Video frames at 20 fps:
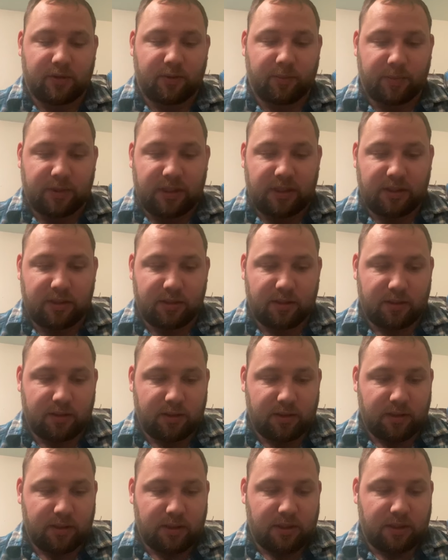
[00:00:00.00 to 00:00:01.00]
will be
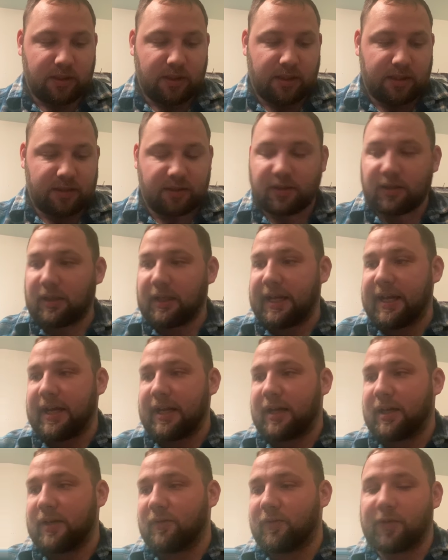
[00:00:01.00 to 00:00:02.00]
a nice little
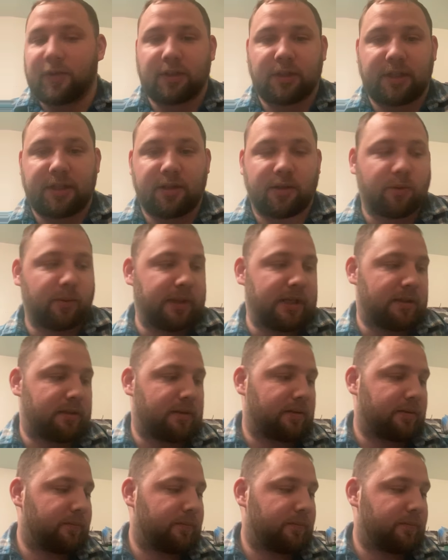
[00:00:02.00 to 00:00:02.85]
add-on for lighter weight.